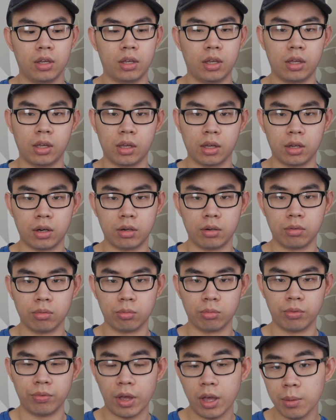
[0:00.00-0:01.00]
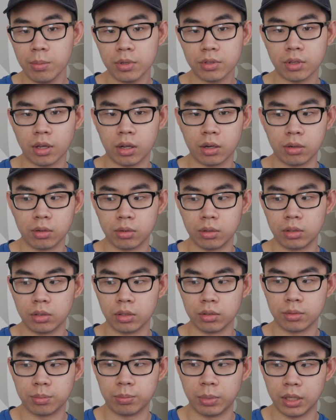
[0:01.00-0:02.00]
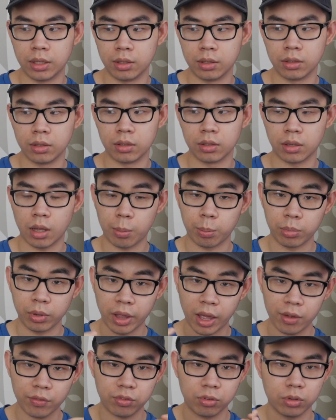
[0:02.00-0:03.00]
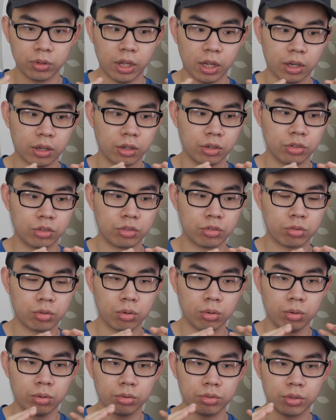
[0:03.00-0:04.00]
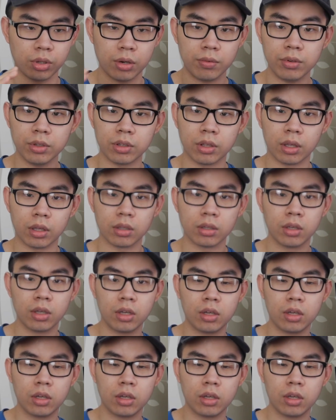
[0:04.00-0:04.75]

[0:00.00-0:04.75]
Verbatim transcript: And with Amazon just being that platform that controls everything,